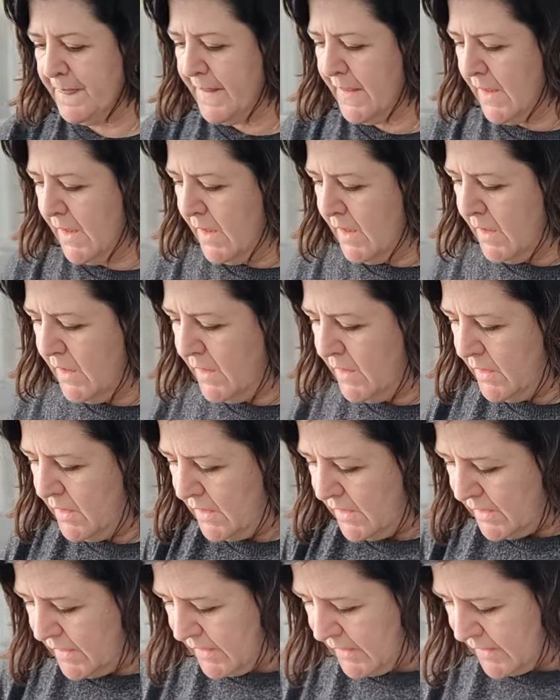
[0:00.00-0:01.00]

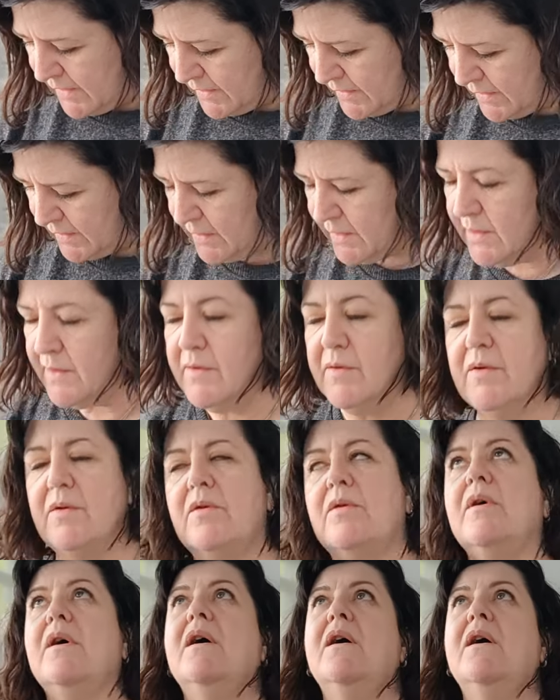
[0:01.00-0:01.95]
Nobody speaks.